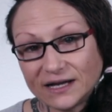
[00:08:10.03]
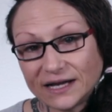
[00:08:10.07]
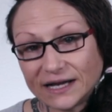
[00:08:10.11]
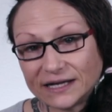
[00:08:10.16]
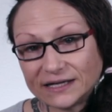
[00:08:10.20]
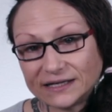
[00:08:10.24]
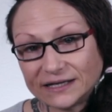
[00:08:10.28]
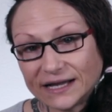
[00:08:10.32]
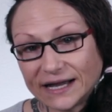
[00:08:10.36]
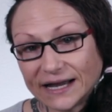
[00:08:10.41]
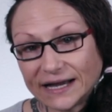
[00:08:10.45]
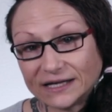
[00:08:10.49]

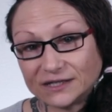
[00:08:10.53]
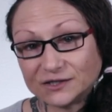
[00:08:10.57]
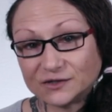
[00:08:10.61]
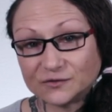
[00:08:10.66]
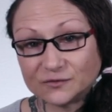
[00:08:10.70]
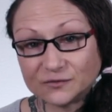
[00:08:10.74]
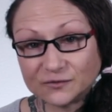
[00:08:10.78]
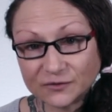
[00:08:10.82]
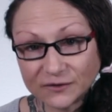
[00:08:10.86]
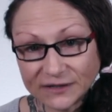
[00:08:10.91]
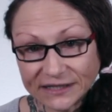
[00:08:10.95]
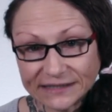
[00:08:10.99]
In
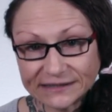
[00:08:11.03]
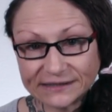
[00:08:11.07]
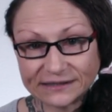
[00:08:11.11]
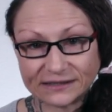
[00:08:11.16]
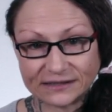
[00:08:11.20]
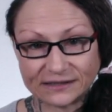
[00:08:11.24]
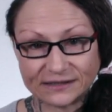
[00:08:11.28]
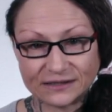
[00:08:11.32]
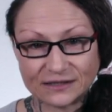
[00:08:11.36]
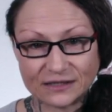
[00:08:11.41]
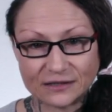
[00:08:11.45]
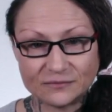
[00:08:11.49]
cage-free
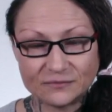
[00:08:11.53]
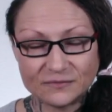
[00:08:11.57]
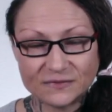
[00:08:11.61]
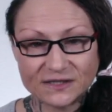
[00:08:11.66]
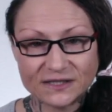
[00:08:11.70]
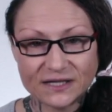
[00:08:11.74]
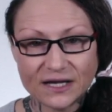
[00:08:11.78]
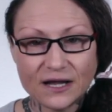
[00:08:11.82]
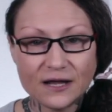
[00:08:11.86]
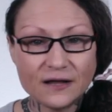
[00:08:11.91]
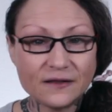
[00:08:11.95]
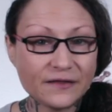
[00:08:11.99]

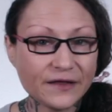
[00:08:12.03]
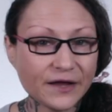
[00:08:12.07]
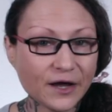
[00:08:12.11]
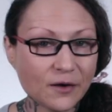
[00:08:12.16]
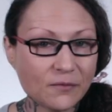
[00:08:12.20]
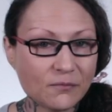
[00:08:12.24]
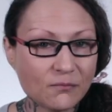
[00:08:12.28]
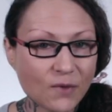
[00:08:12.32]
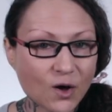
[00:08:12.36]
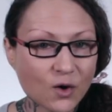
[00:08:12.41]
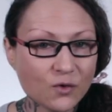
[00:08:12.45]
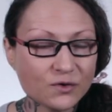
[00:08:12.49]
systems, the
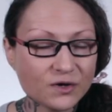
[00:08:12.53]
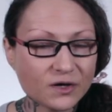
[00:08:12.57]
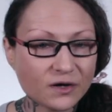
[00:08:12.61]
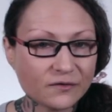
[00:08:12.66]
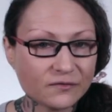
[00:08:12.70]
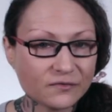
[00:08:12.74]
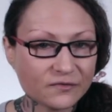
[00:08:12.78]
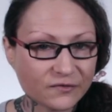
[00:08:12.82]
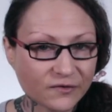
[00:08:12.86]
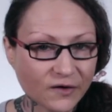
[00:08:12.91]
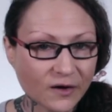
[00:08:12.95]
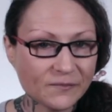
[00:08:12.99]
ammonia
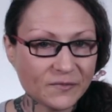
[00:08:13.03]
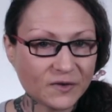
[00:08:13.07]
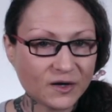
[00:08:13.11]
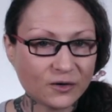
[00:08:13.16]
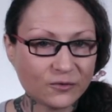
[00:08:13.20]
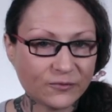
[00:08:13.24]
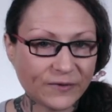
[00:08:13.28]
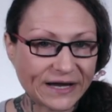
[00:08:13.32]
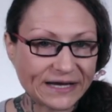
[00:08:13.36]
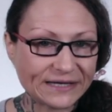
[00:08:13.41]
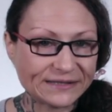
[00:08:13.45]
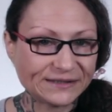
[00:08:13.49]
from
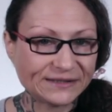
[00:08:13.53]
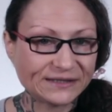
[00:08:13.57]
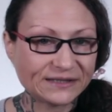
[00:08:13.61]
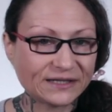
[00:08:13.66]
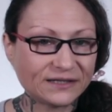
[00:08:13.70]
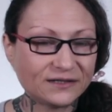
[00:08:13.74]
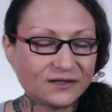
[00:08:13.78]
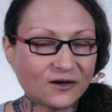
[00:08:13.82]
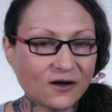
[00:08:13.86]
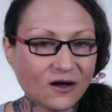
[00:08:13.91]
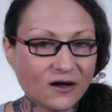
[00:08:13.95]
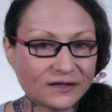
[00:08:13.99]
their waste
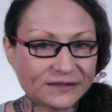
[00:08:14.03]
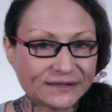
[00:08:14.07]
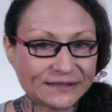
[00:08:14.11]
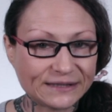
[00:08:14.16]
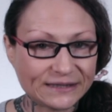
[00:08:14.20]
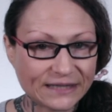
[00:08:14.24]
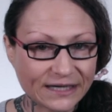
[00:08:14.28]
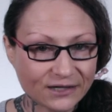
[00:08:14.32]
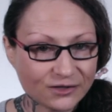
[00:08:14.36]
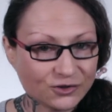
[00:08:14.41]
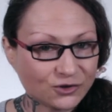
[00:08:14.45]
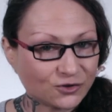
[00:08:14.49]
can cause
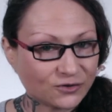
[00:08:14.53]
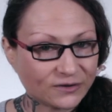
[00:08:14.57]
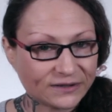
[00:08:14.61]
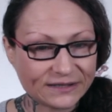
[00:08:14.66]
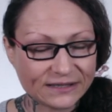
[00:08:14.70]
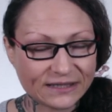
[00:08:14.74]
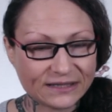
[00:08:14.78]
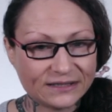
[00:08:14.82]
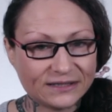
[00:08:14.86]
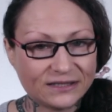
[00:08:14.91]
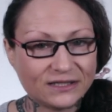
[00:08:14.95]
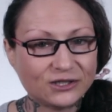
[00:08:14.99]
dangerous
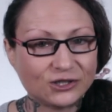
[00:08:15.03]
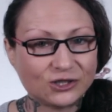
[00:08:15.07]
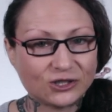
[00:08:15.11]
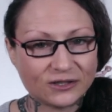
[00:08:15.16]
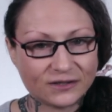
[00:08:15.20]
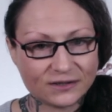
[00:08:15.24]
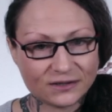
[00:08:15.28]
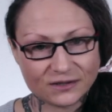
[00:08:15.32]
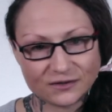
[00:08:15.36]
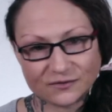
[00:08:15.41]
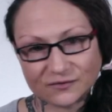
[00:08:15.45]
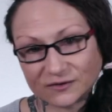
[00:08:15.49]

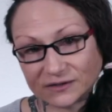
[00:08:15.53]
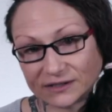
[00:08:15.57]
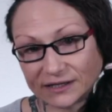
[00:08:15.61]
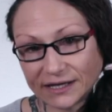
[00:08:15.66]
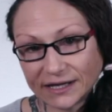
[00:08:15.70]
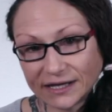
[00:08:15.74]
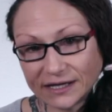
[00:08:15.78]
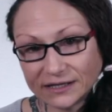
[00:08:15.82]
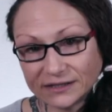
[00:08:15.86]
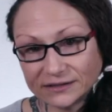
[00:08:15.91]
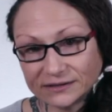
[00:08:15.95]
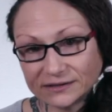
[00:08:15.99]
conditions for the
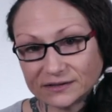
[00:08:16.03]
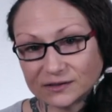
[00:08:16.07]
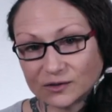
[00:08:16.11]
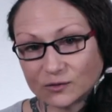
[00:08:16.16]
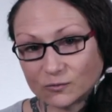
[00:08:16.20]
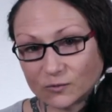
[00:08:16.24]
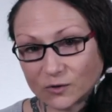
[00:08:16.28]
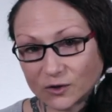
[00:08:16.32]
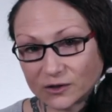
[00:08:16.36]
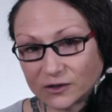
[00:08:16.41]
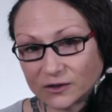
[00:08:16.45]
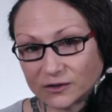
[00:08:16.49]
hens,
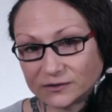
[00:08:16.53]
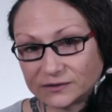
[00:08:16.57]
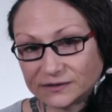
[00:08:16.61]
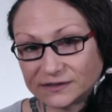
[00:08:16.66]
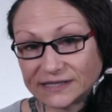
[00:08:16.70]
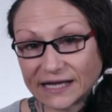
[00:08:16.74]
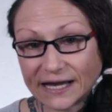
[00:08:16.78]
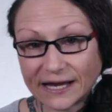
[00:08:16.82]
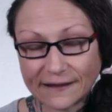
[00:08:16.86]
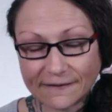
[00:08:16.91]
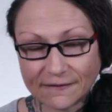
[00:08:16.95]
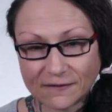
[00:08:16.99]

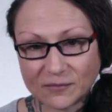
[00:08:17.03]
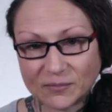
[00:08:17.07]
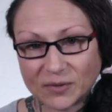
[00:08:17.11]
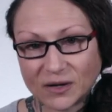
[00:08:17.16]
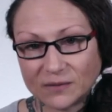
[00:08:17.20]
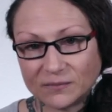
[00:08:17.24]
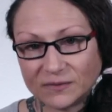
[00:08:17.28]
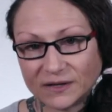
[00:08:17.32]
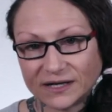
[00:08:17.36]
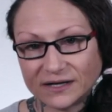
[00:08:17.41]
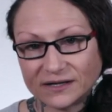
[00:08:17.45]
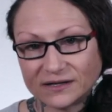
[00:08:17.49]
workers, and the
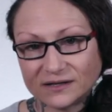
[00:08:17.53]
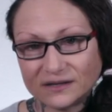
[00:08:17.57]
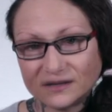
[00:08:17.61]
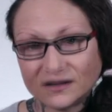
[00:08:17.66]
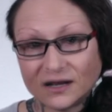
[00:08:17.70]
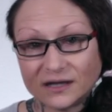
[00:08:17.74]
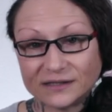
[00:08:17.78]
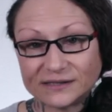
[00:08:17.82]
public.